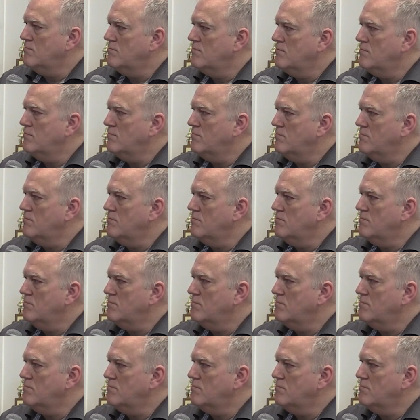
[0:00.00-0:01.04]

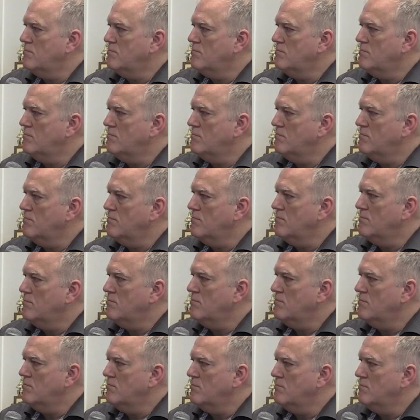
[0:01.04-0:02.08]

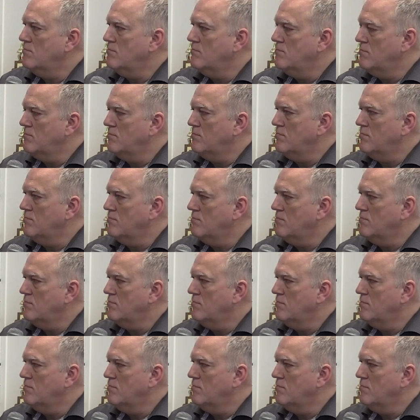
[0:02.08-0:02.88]
(not speaking)